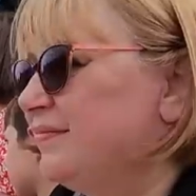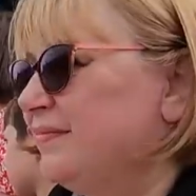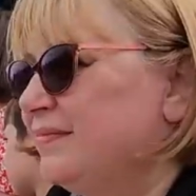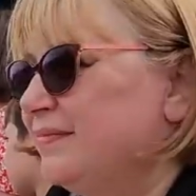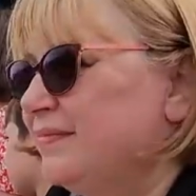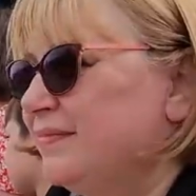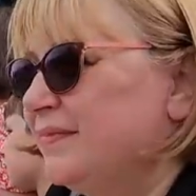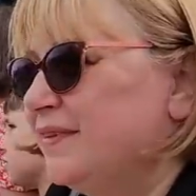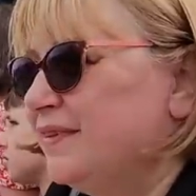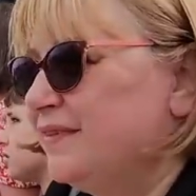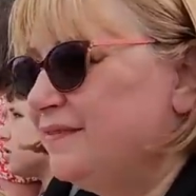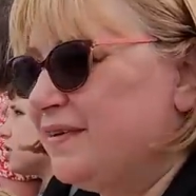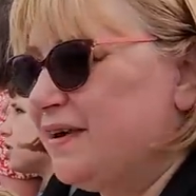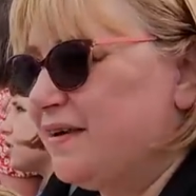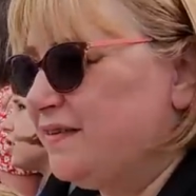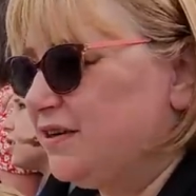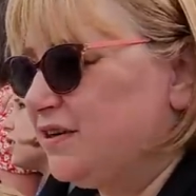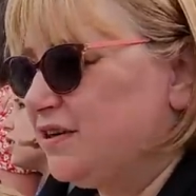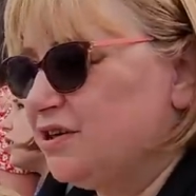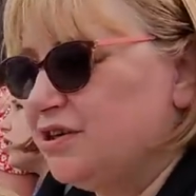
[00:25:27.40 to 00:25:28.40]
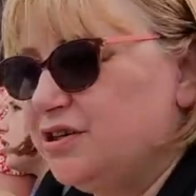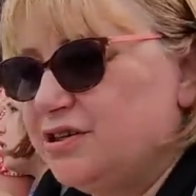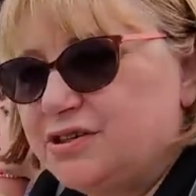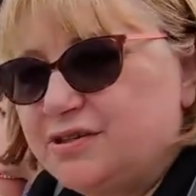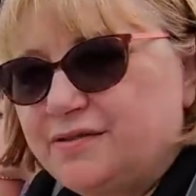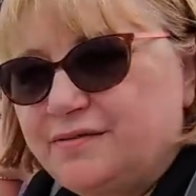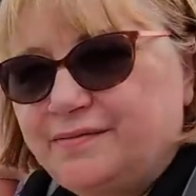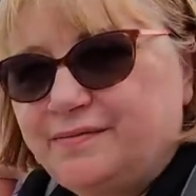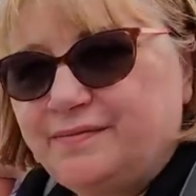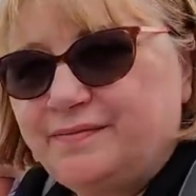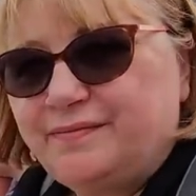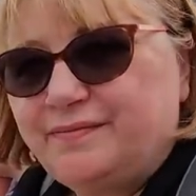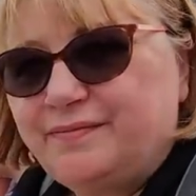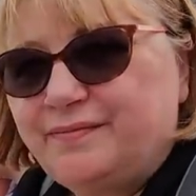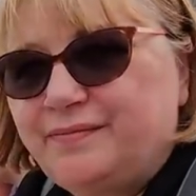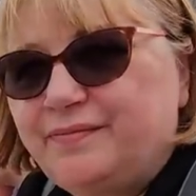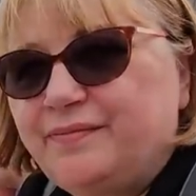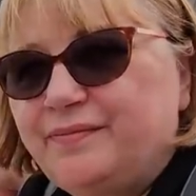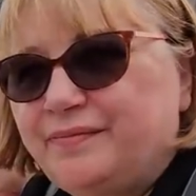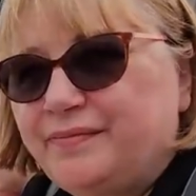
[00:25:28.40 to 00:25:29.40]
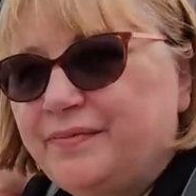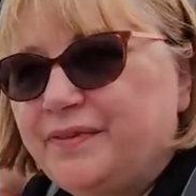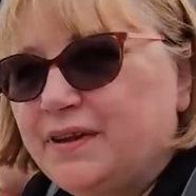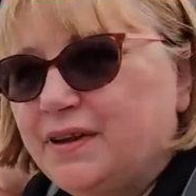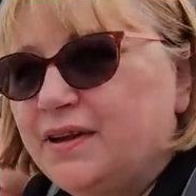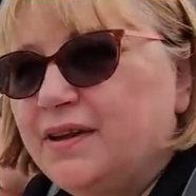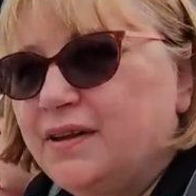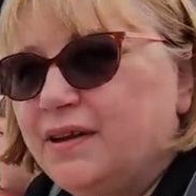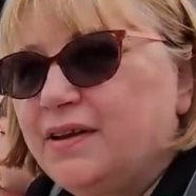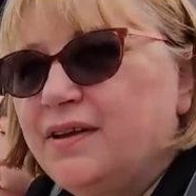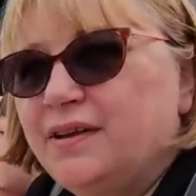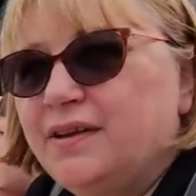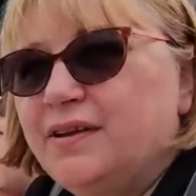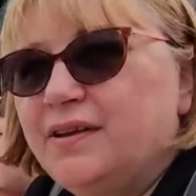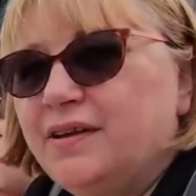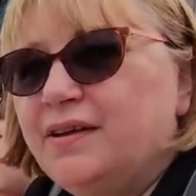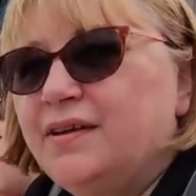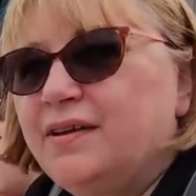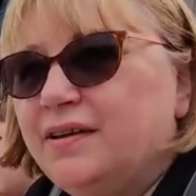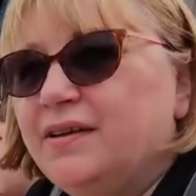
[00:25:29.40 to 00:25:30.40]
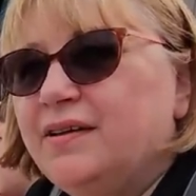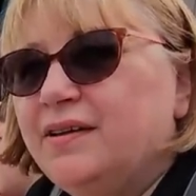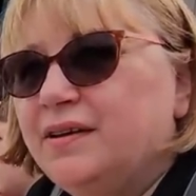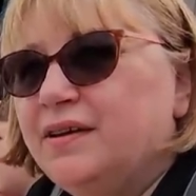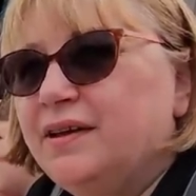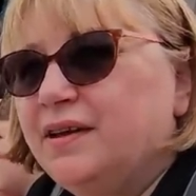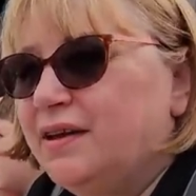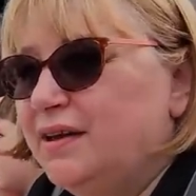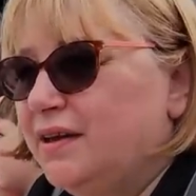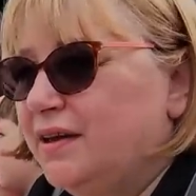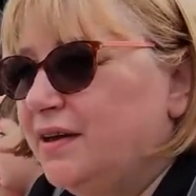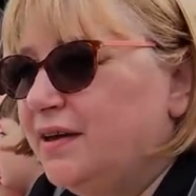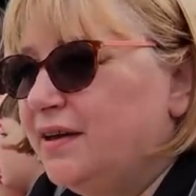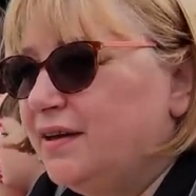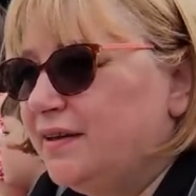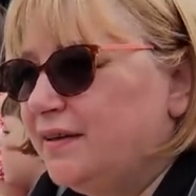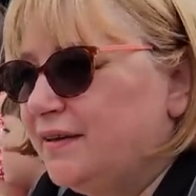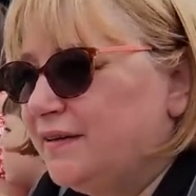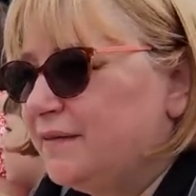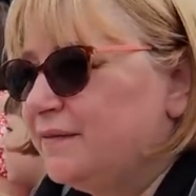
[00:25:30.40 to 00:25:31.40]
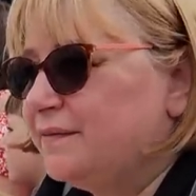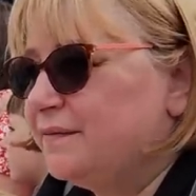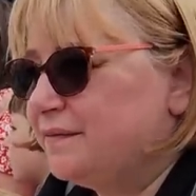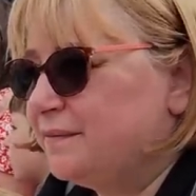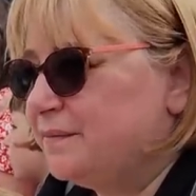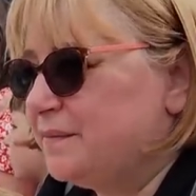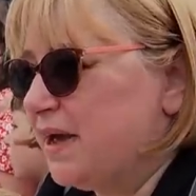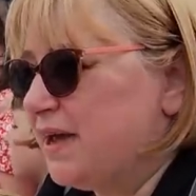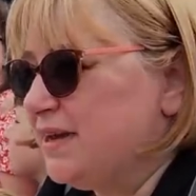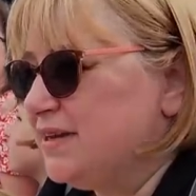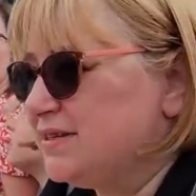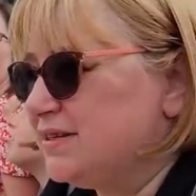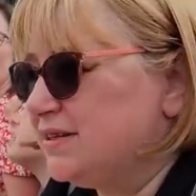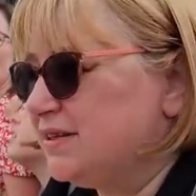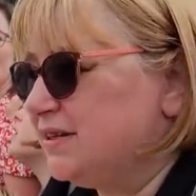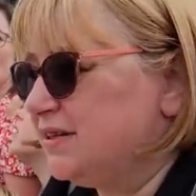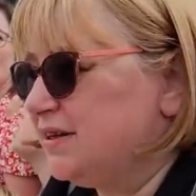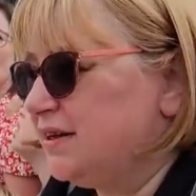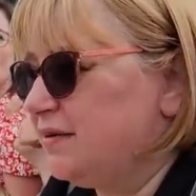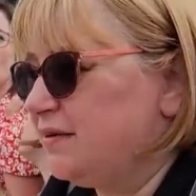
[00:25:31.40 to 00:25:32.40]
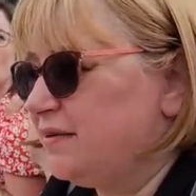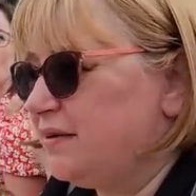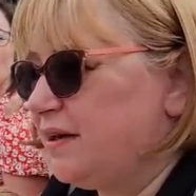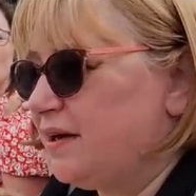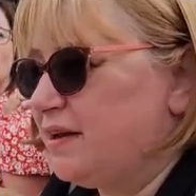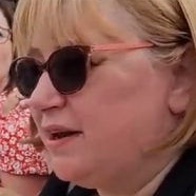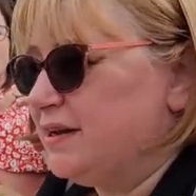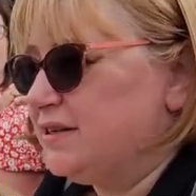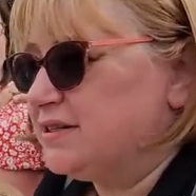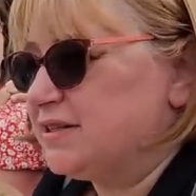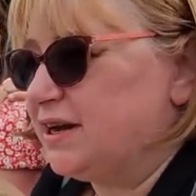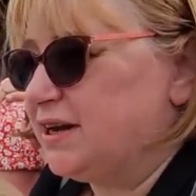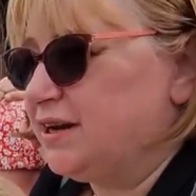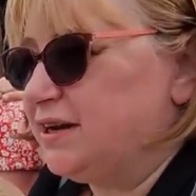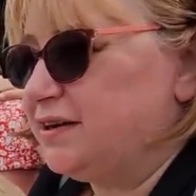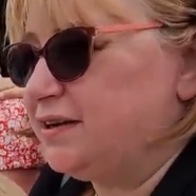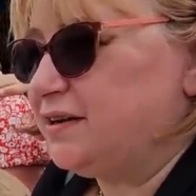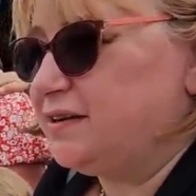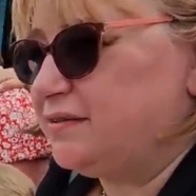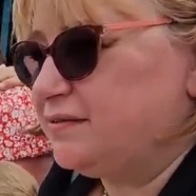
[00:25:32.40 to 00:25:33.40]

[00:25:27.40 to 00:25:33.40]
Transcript: Very good. What a lovely bridge in it. What technology? amazing, isn't it? it.